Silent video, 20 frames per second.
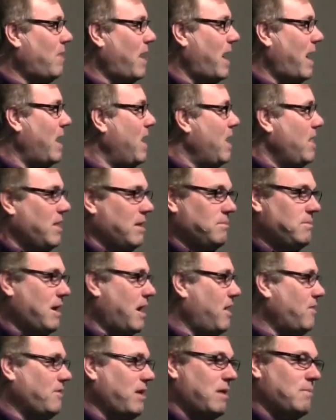Why? The
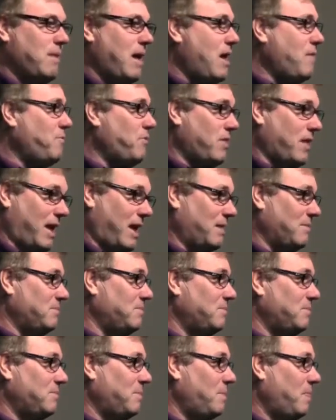tires ain't made for
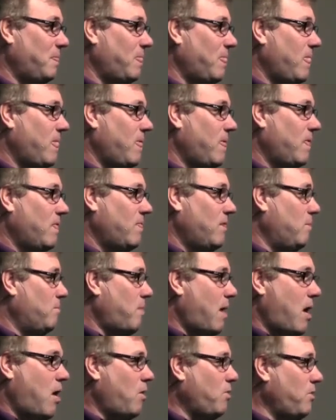that. They're
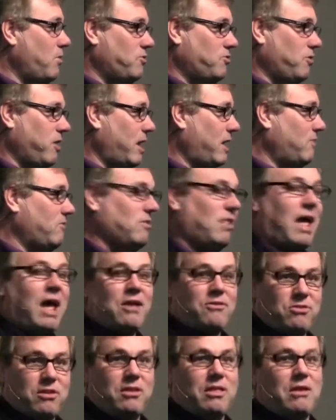bald, they're slick as
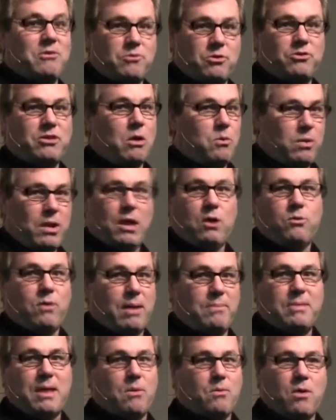glass. That, that's because they really
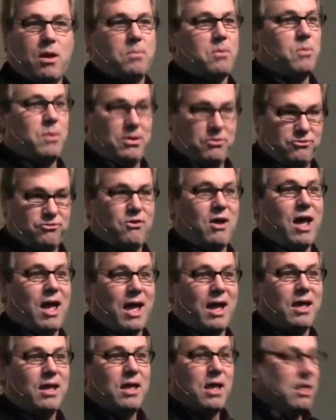grip that rubber when it's
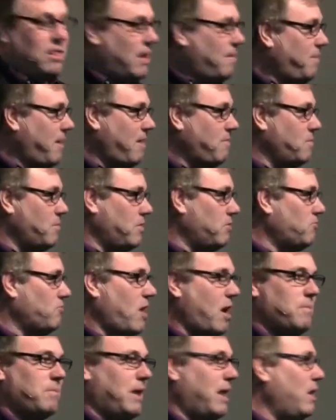dry, that pavement when it's
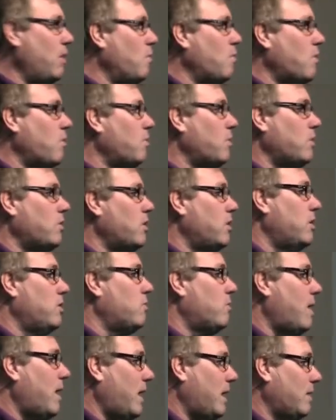dry, but they don't work real good in
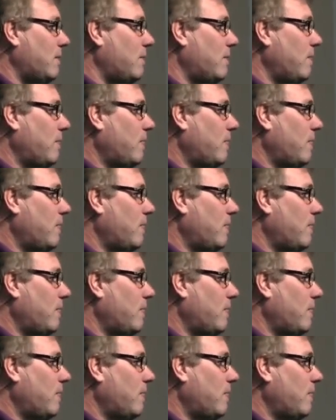the rain.